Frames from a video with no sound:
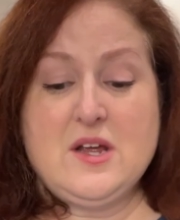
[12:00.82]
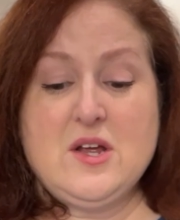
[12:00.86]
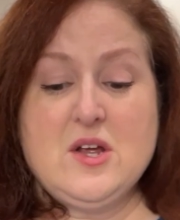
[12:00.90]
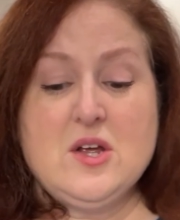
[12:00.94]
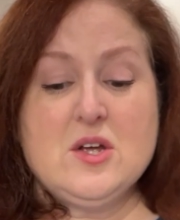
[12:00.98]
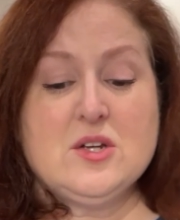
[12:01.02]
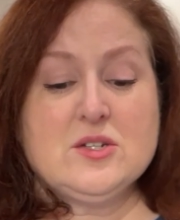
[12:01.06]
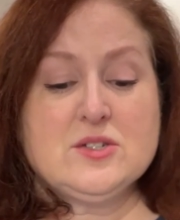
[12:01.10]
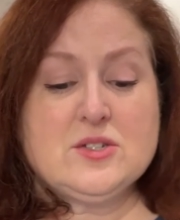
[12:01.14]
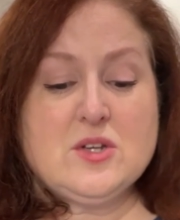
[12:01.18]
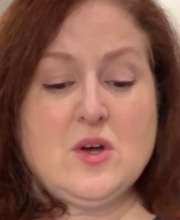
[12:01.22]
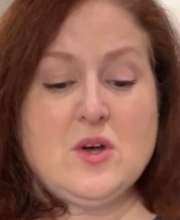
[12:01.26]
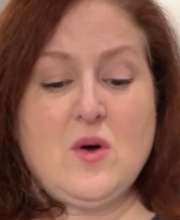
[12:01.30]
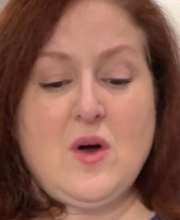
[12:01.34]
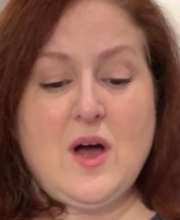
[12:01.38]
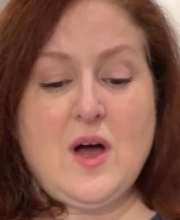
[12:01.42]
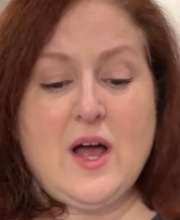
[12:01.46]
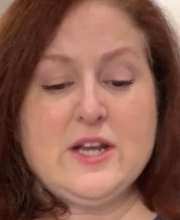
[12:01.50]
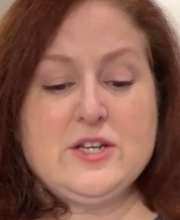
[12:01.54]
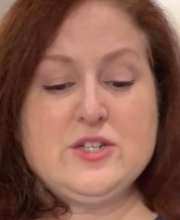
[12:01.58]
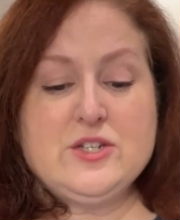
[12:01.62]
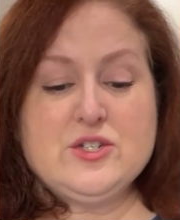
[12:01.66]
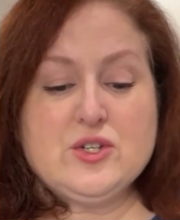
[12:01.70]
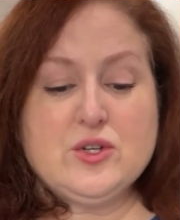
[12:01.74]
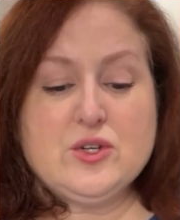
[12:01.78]
So I
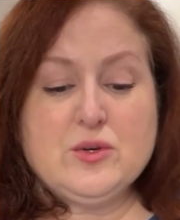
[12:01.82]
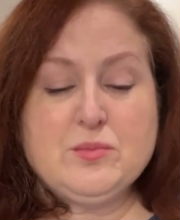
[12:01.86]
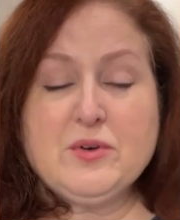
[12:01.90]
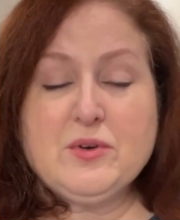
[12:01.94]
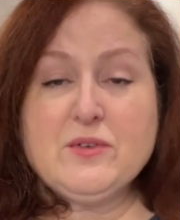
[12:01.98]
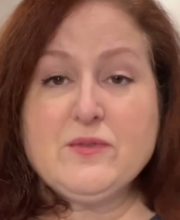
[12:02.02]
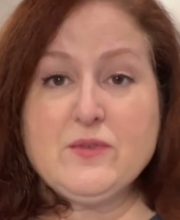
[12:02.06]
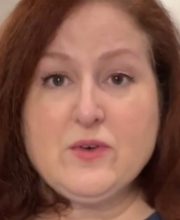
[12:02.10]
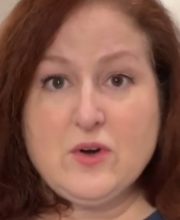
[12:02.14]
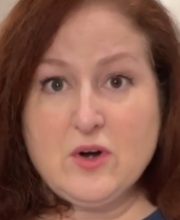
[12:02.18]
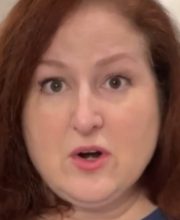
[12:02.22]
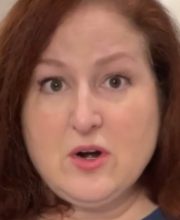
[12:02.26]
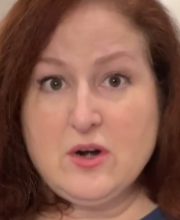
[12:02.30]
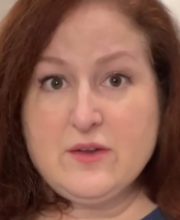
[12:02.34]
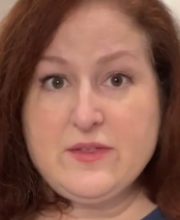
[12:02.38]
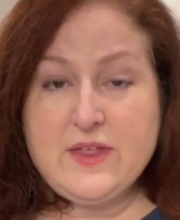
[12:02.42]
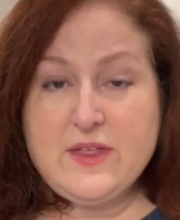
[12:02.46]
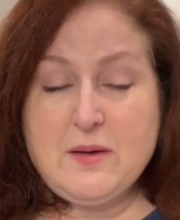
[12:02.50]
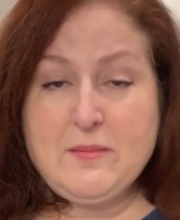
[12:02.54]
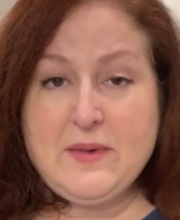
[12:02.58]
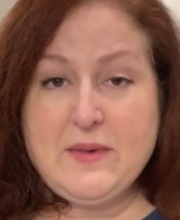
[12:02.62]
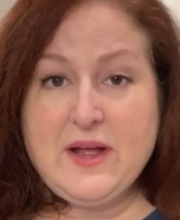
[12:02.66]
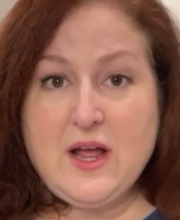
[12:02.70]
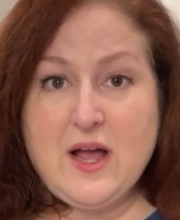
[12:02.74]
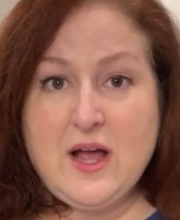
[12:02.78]
do prefer
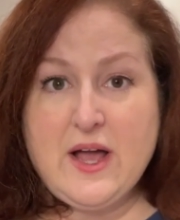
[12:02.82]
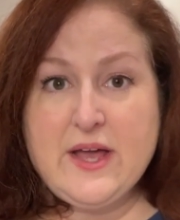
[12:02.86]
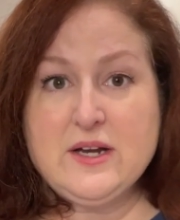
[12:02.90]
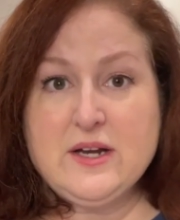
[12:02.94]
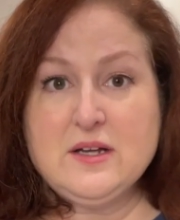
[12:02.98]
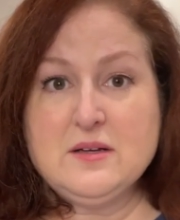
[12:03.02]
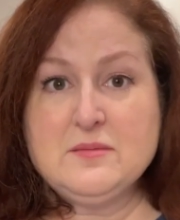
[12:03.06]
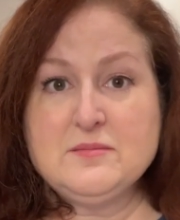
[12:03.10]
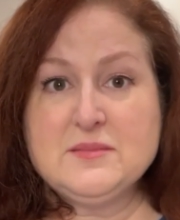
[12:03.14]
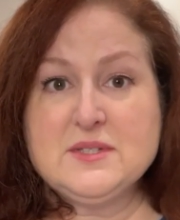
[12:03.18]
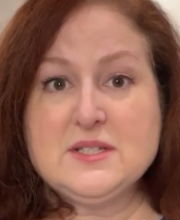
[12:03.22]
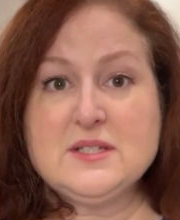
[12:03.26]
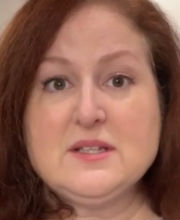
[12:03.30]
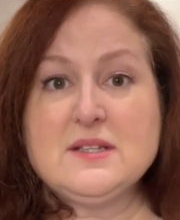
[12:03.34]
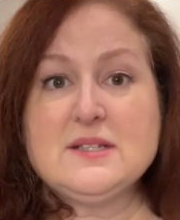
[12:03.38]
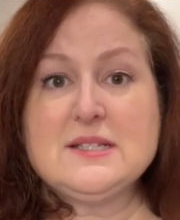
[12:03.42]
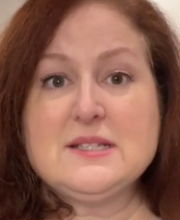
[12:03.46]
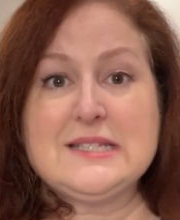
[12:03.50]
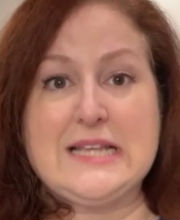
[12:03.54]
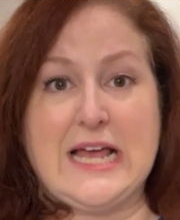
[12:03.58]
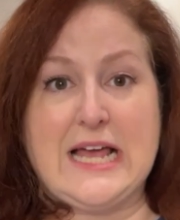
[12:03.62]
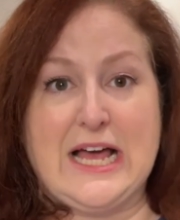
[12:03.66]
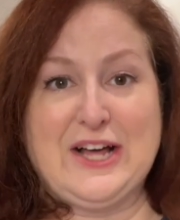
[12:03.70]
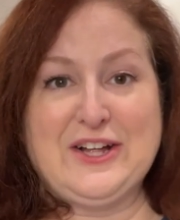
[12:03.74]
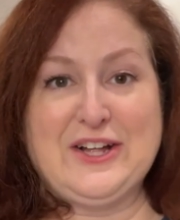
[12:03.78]
that my items
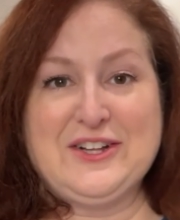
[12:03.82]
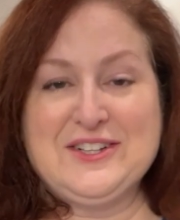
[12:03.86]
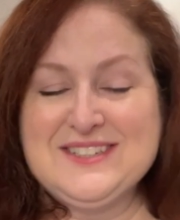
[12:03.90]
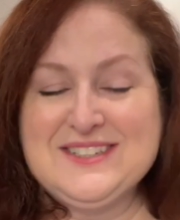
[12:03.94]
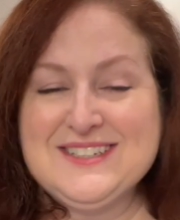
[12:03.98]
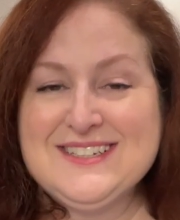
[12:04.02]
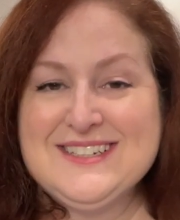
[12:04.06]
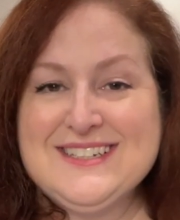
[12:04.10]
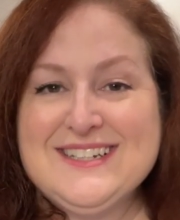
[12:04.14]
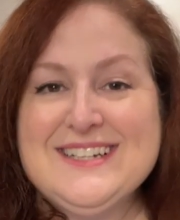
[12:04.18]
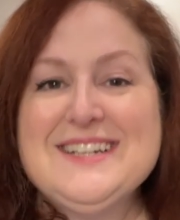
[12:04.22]
sell